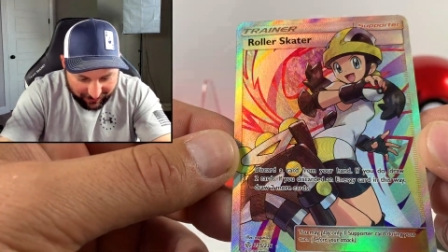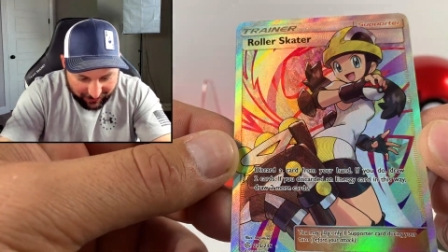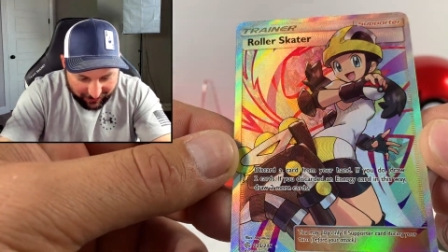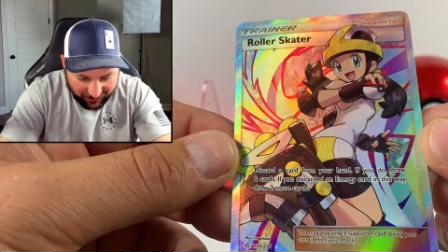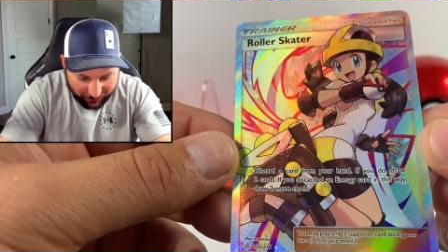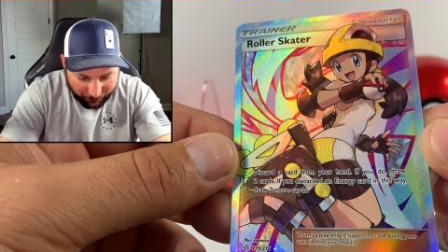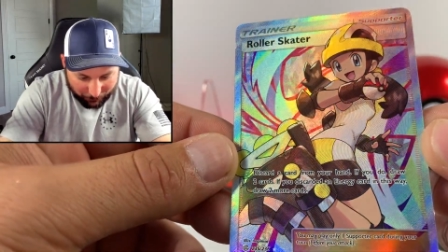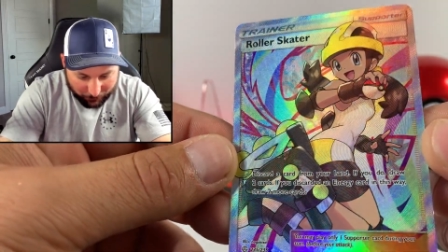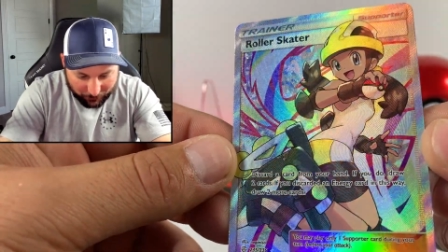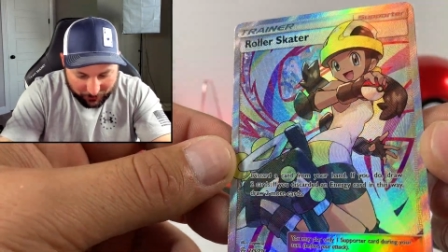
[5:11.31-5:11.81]

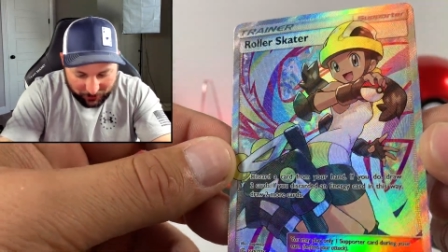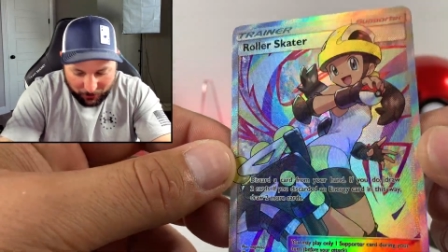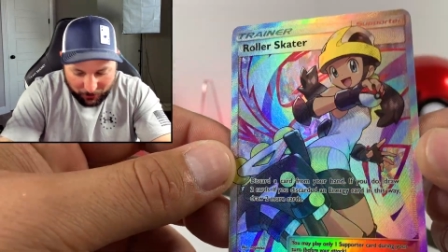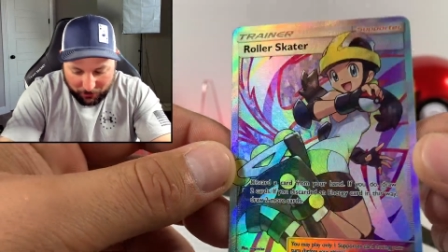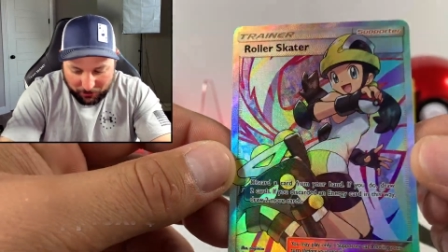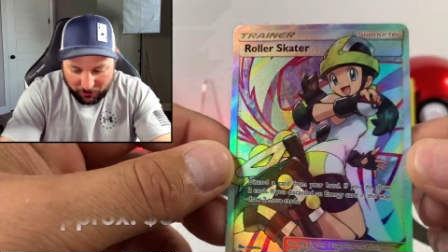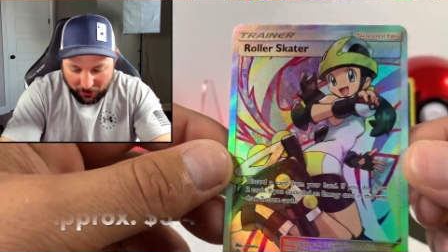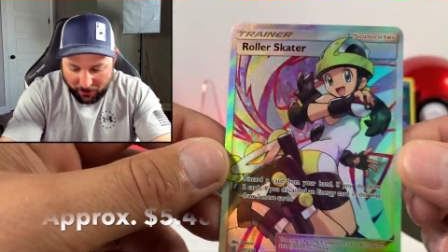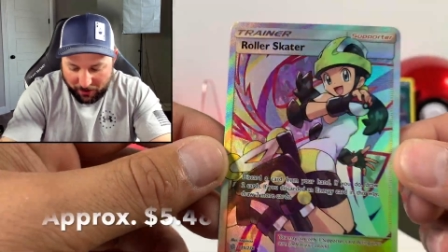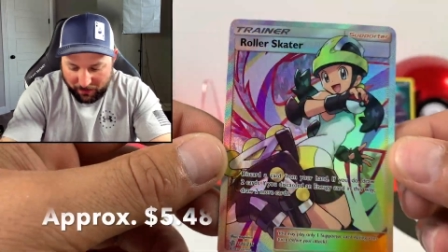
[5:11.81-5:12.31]
Number
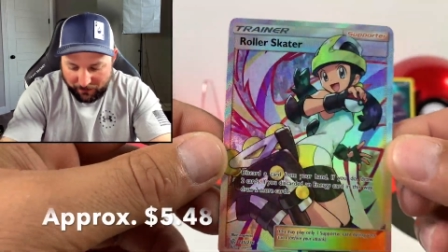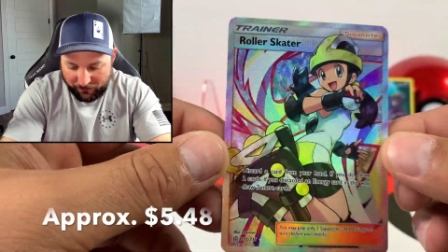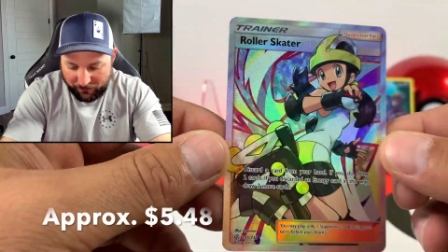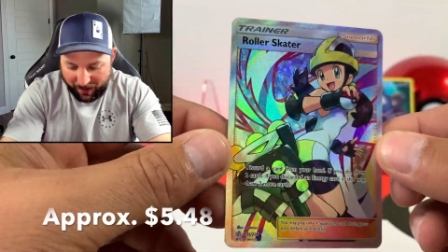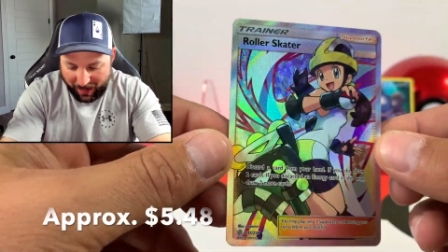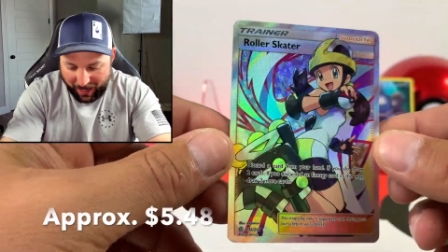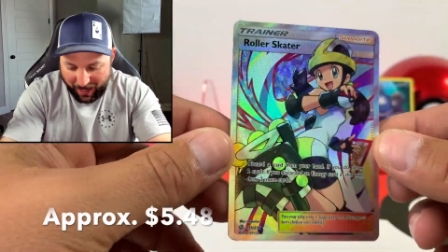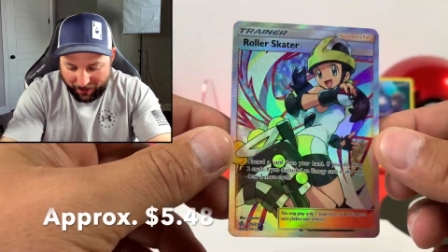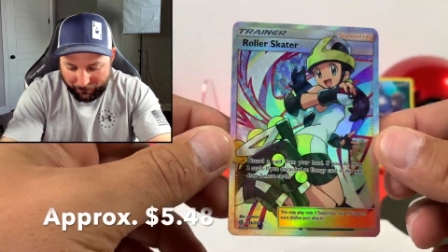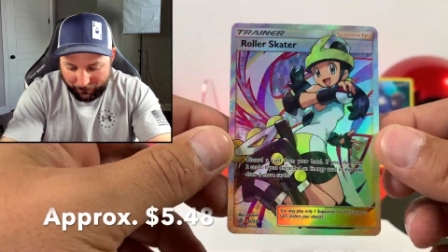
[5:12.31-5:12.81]

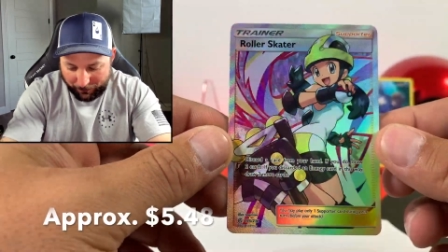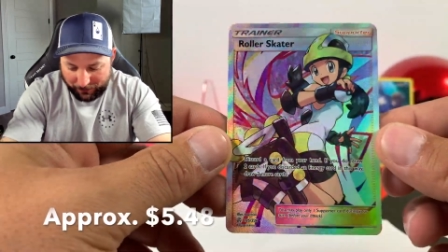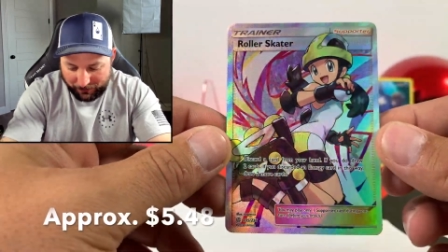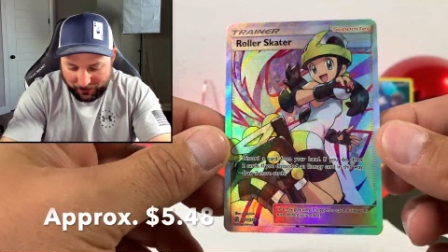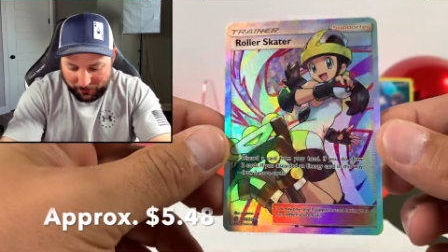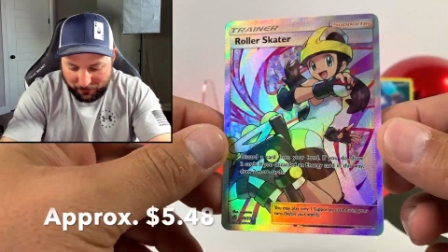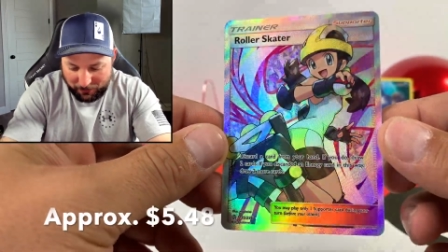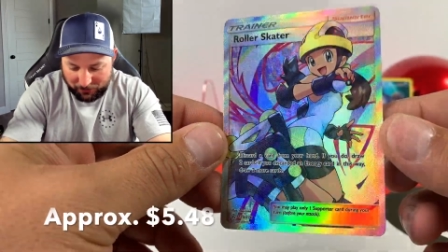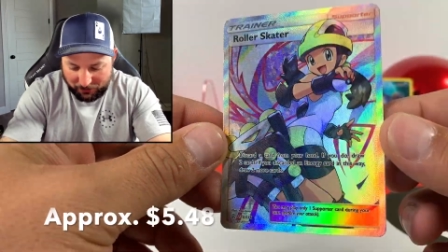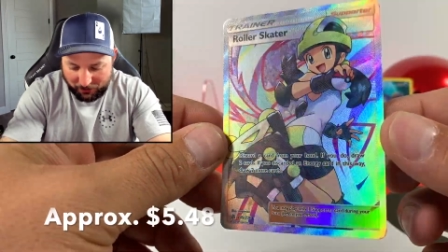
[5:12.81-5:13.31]
235 or
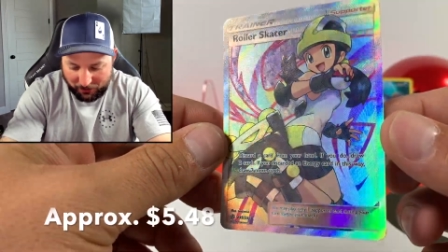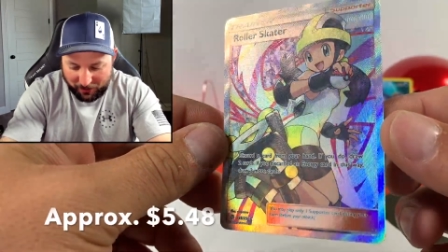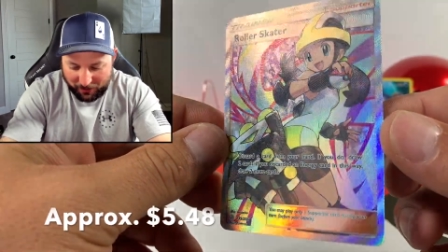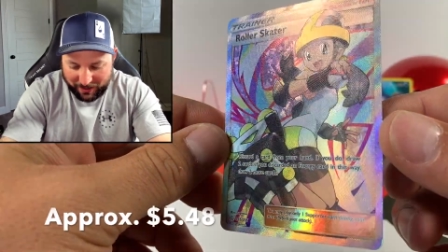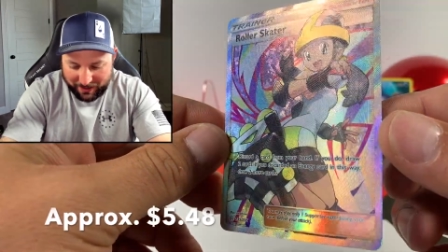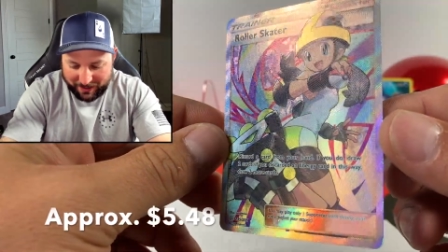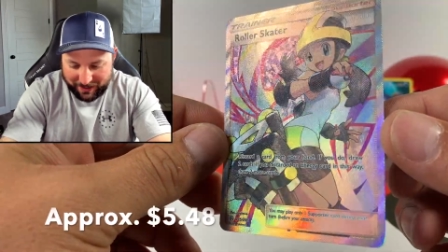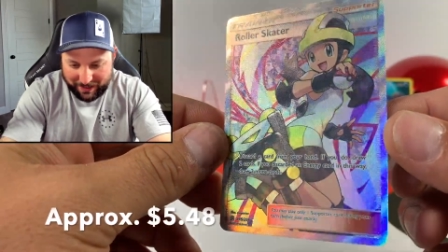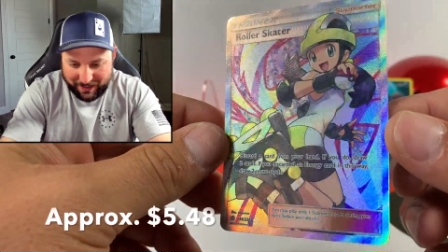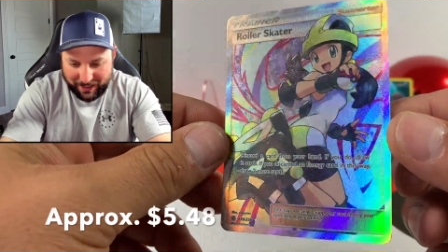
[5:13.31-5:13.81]

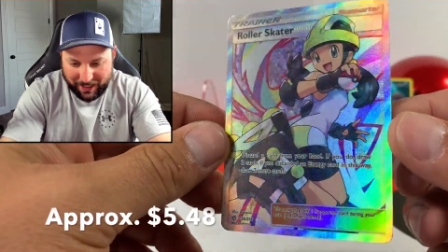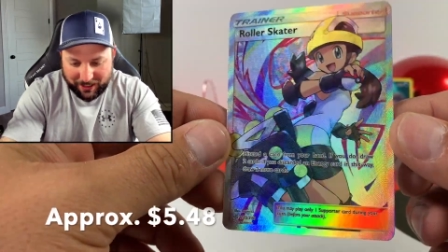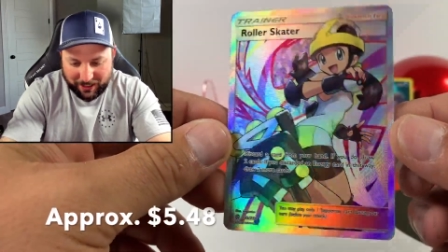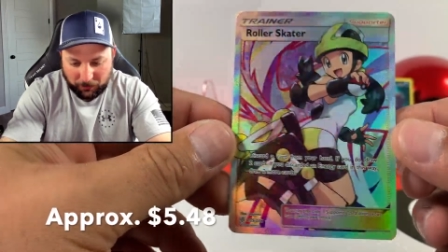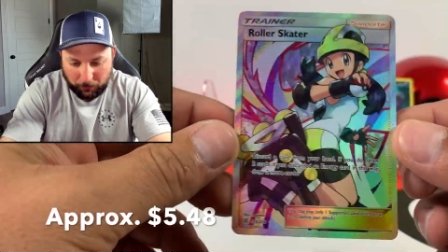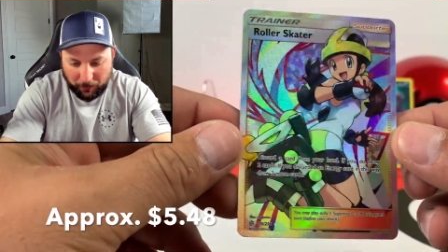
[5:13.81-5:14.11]
236.